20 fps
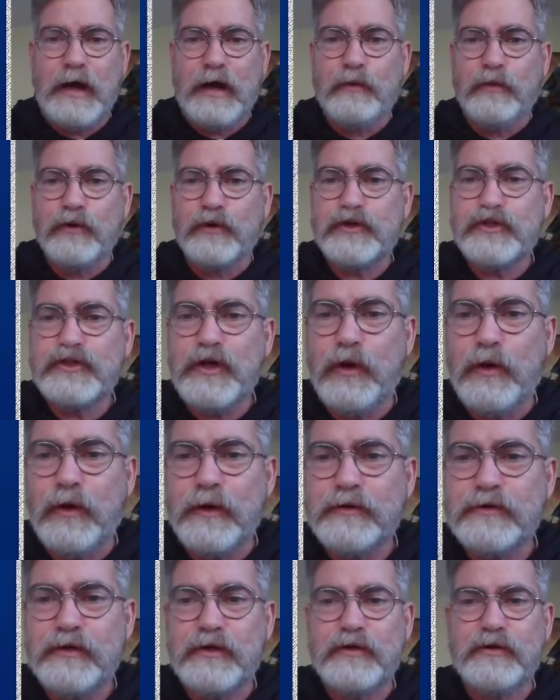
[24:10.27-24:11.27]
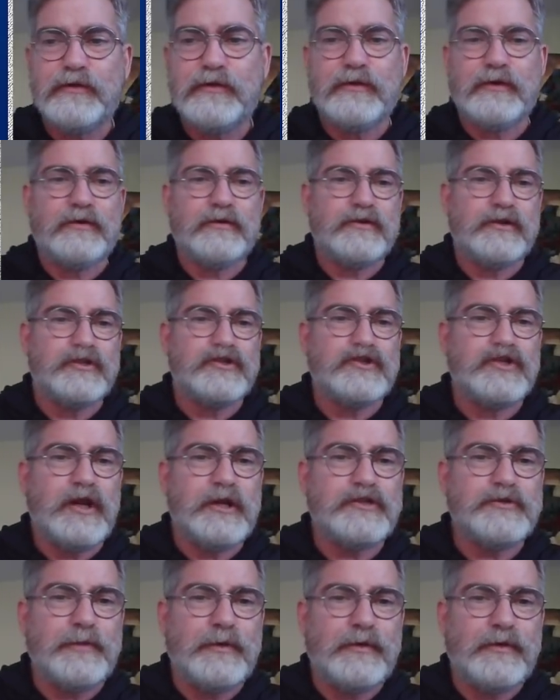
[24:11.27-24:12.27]
I will show unto you the, the
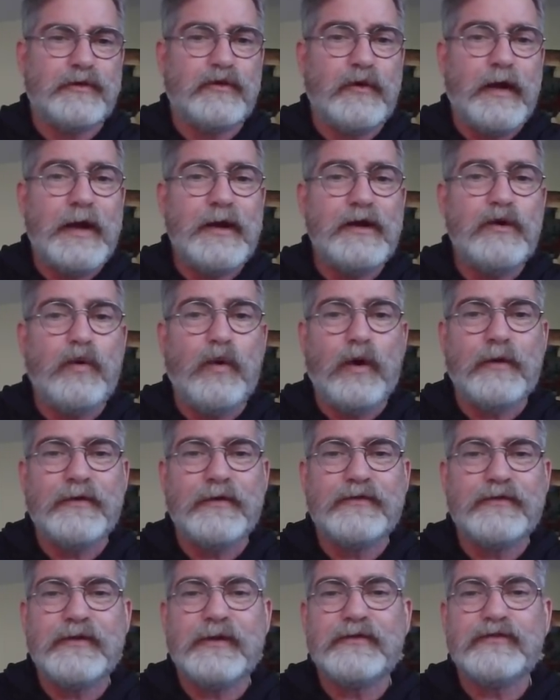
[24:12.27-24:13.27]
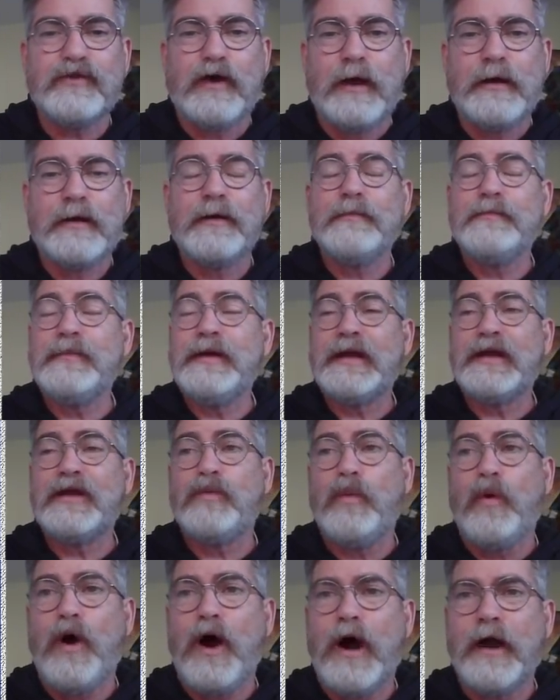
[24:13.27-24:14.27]
judgment of the great whore that sits on many
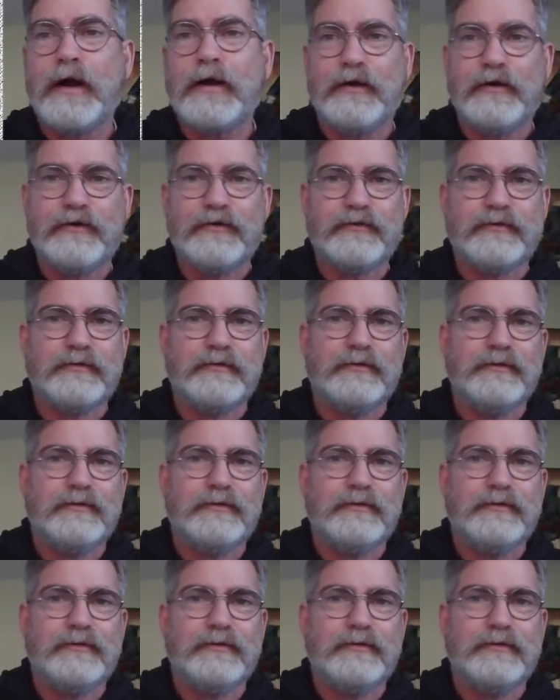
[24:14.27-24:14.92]
waters